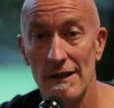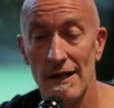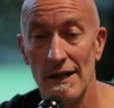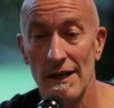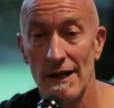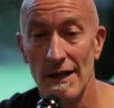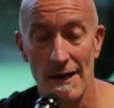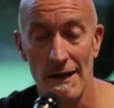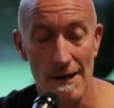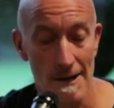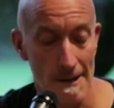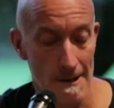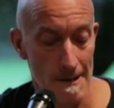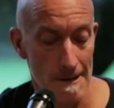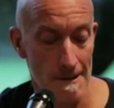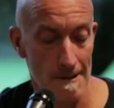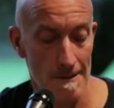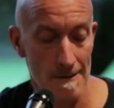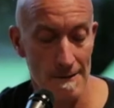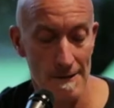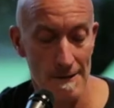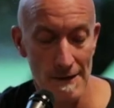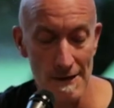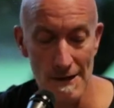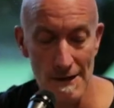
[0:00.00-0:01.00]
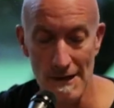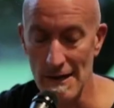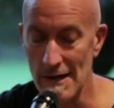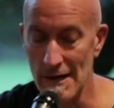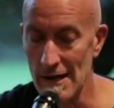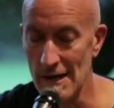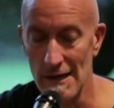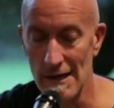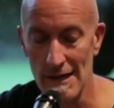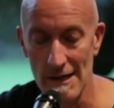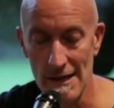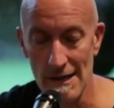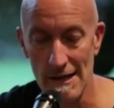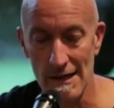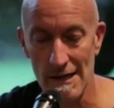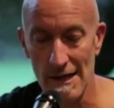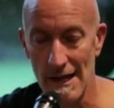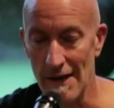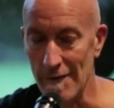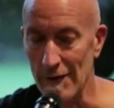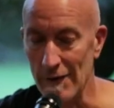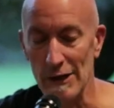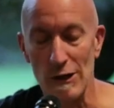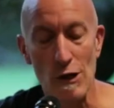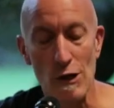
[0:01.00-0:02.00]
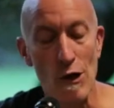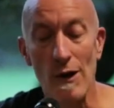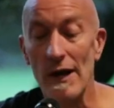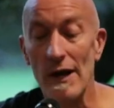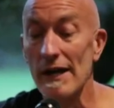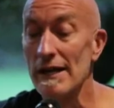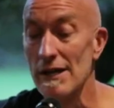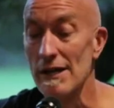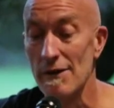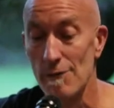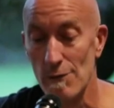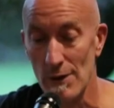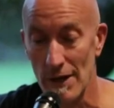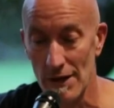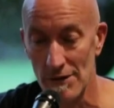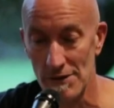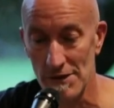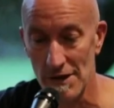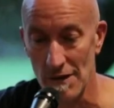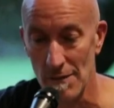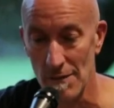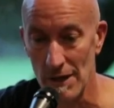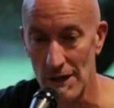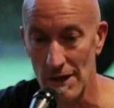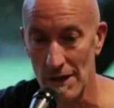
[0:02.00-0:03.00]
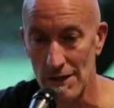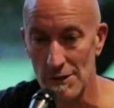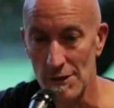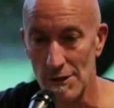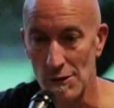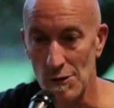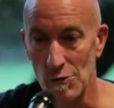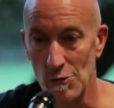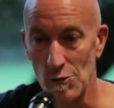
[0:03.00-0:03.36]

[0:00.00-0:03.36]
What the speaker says: having no idea what I was committed to,